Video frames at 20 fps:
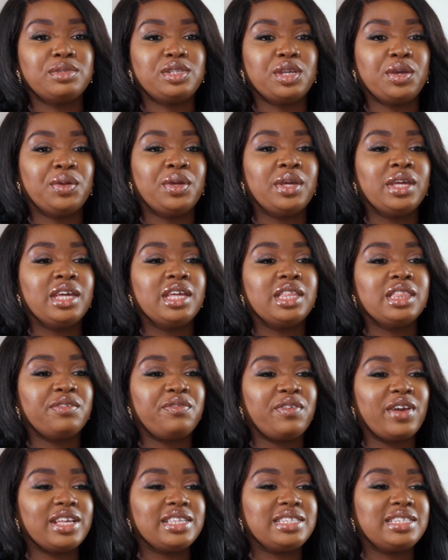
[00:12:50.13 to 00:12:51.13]
So the
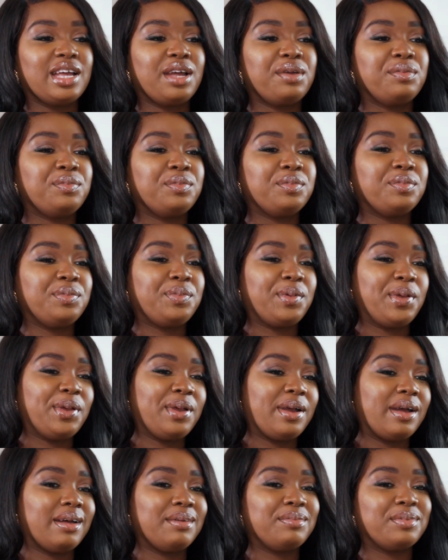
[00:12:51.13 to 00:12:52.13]
first time we
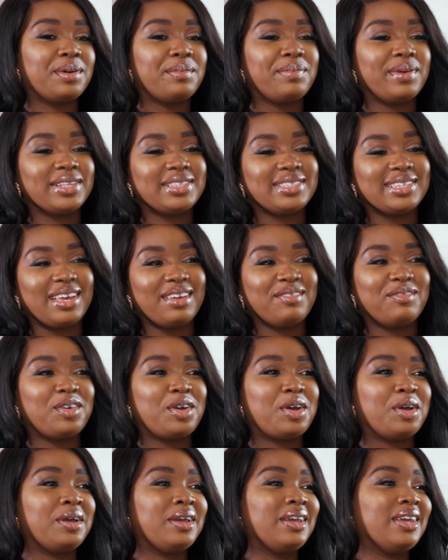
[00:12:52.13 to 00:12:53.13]
broke up, got back
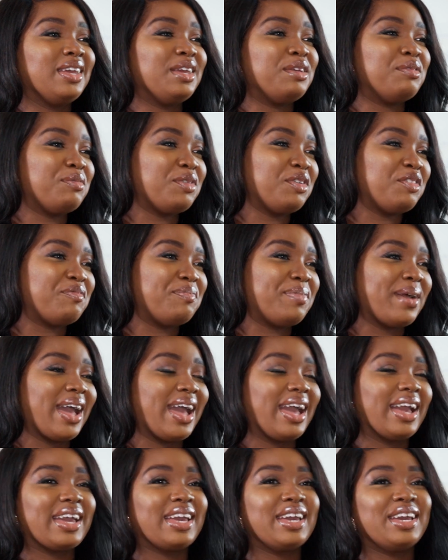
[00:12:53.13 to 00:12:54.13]
together, we moved
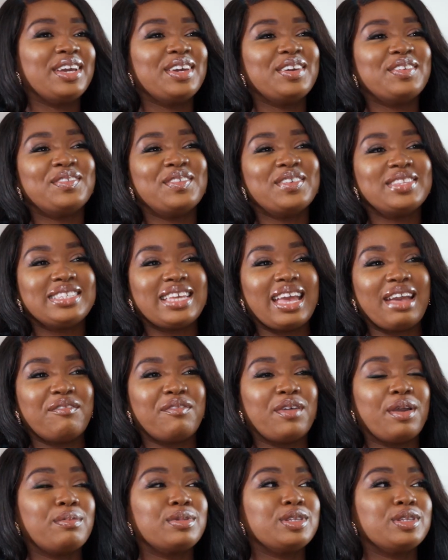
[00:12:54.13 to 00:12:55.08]
back, we were together, it